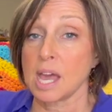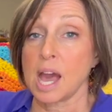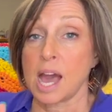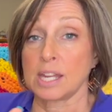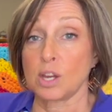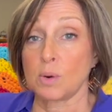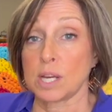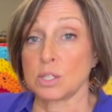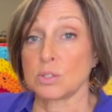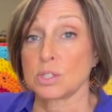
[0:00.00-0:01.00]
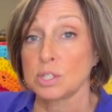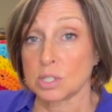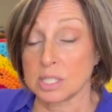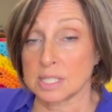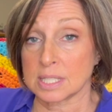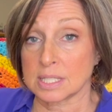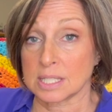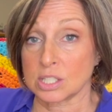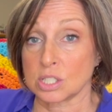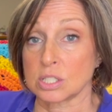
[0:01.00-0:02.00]
I know I used 36
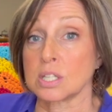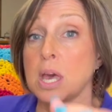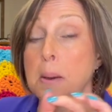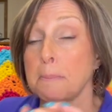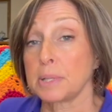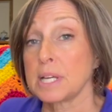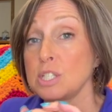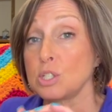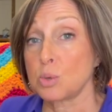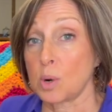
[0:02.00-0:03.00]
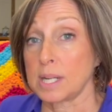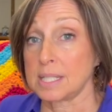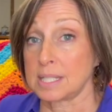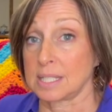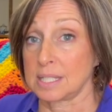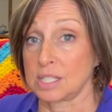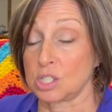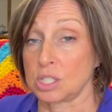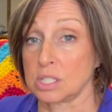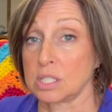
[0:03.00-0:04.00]
inches plus 26
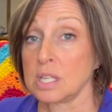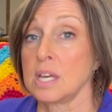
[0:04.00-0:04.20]
inches,